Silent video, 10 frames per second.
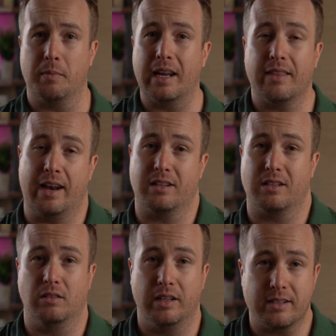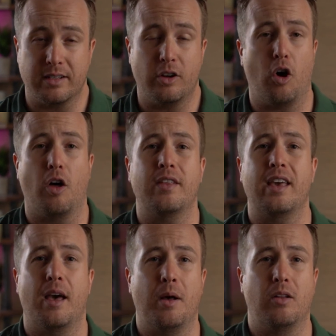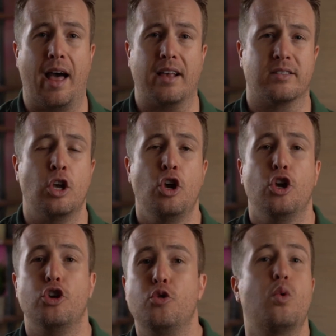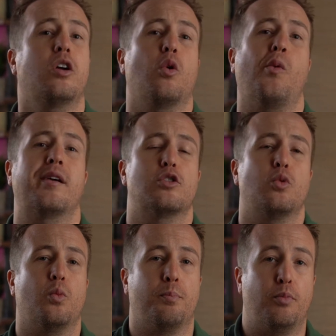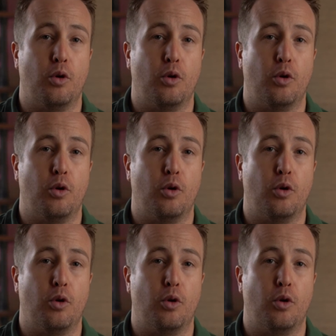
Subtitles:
meaning that it's listed on the MLS, you are going to